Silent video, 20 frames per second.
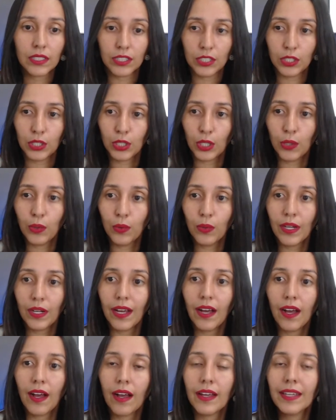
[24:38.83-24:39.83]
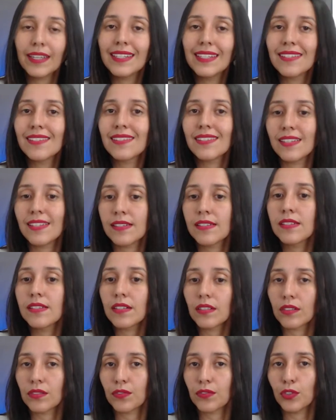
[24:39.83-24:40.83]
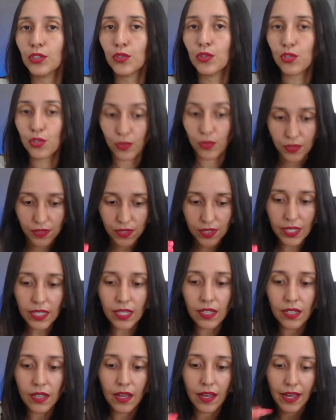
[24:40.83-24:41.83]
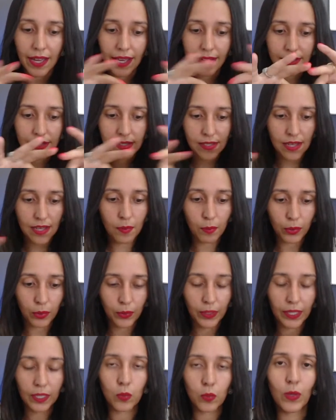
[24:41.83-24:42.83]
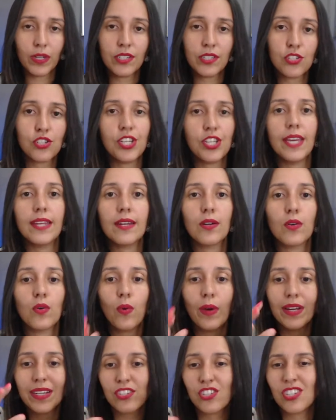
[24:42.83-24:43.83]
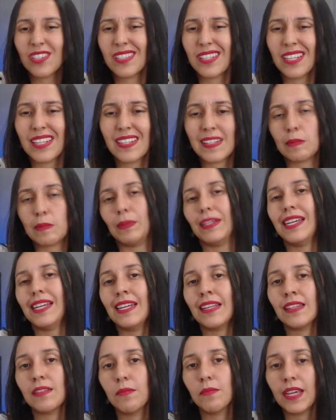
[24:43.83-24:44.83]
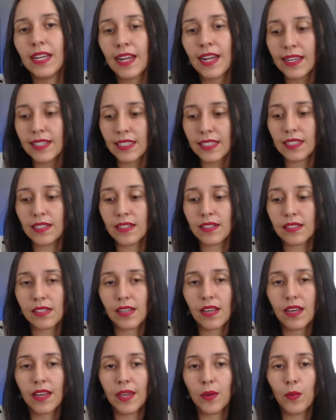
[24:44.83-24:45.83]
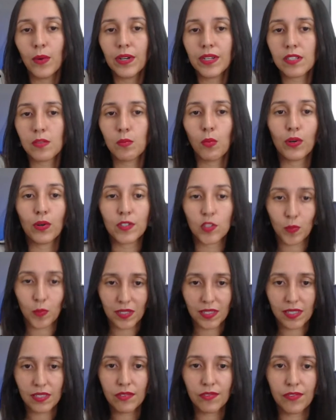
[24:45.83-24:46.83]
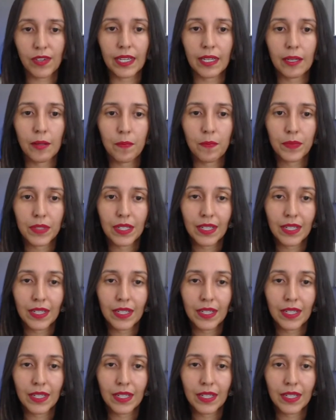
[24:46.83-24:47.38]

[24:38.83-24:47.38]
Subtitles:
it is easier for you to see and separate what is general, what is just explaining the main ideas, and what is more specific.